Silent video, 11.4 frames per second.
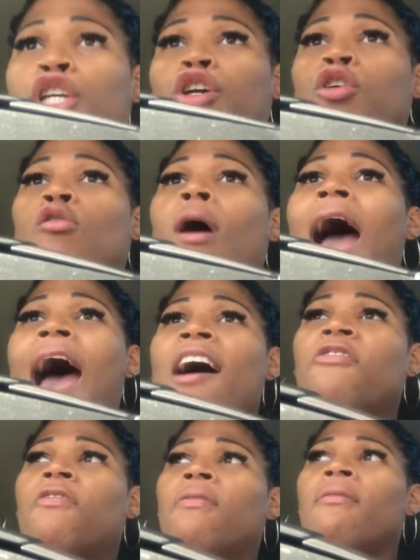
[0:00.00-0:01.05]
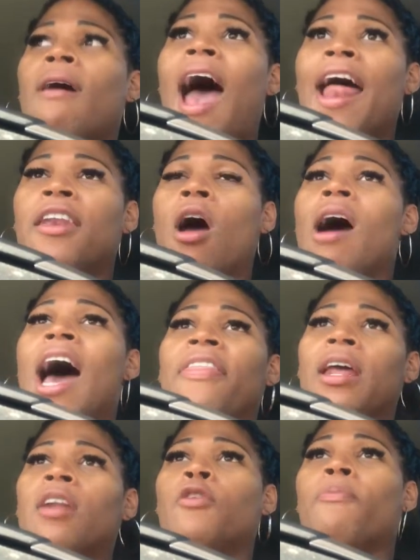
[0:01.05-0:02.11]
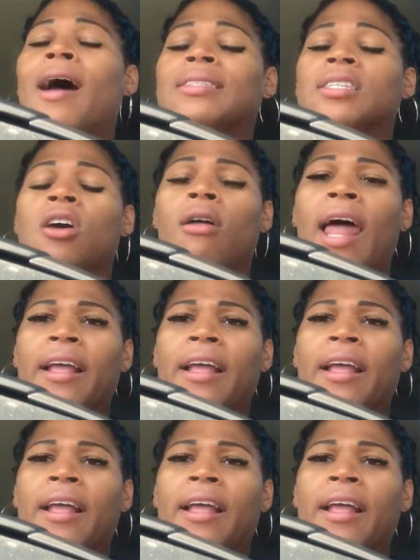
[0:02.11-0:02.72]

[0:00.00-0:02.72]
you, I I know how the interview process goes.